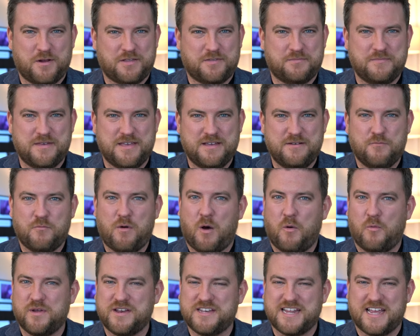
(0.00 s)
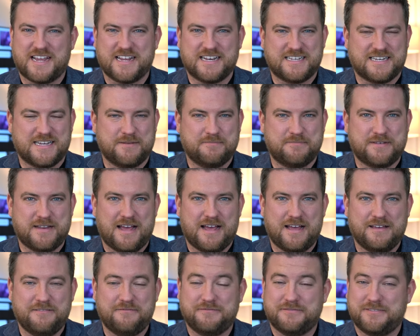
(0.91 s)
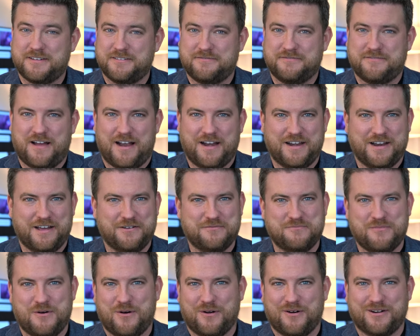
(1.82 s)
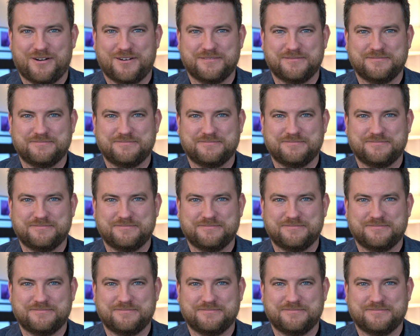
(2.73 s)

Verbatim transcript: with me while we take a deep dive to find out more.